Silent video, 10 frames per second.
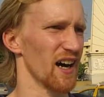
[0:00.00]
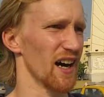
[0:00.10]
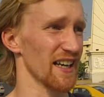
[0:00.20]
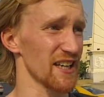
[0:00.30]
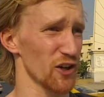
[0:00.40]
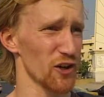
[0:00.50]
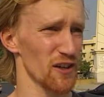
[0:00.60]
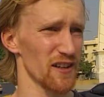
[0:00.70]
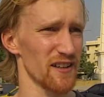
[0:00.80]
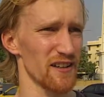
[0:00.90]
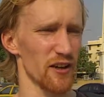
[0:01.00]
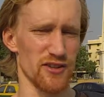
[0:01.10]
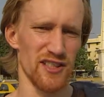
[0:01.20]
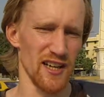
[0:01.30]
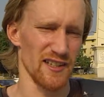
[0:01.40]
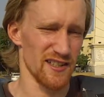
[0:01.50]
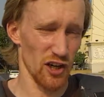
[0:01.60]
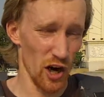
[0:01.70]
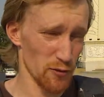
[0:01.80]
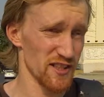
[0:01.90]
Here, it's not
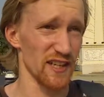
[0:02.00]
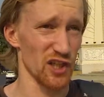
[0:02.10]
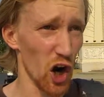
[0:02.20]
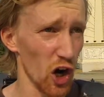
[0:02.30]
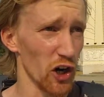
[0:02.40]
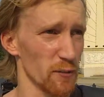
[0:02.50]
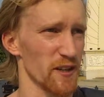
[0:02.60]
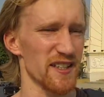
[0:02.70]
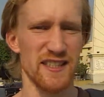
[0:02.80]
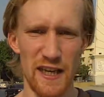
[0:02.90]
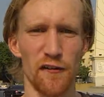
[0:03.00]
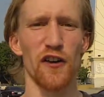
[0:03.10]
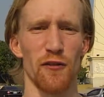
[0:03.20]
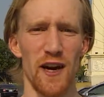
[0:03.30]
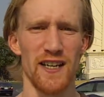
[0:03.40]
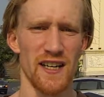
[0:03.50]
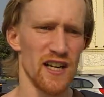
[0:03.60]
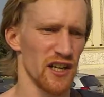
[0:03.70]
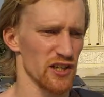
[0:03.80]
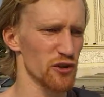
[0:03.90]
necessarily, I wouldn't say it's hard, but it's different, right?
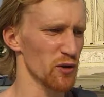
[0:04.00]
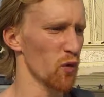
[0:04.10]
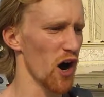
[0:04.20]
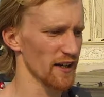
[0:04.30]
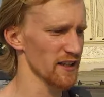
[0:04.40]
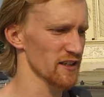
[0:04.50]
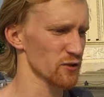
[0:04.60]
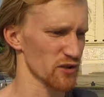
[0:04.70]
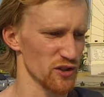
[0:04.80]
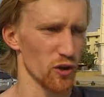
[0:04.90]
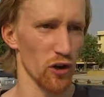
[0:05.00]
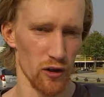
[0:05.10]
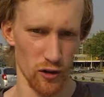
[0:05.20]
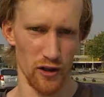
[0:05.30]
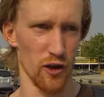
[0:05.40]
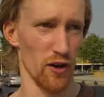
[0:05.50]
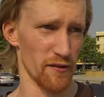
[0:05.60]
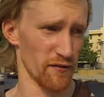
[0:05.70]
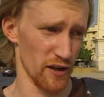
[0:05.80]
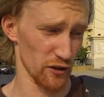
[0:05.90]
Because you can walk into a store or
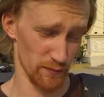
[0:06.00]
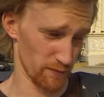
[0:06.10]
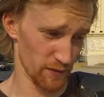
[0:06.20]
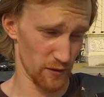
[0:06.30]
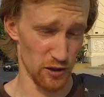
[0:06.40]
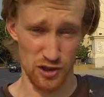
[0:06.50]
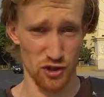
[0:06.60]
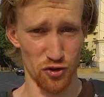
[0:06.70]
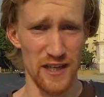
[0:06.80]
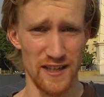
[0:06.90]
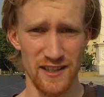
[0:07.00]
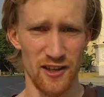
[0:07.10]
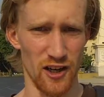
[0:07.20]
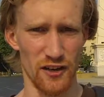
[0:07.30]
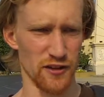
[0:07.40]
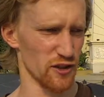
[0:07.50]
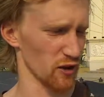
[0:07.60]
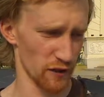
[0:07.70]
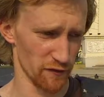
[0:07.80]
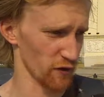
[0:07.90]
in the street, on the
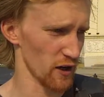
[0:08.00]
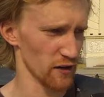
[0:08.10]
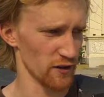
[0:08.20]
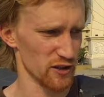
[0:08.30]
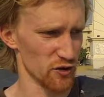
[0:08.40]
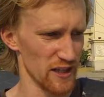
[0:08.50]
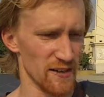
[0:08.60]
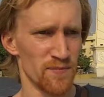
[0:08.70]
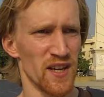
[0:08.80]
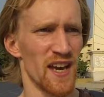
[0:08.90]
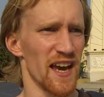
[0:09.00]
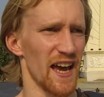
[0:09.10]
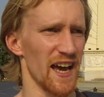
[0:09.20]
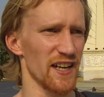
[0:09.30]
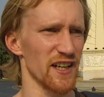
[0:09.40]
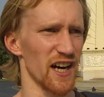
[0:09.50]
front of the street, and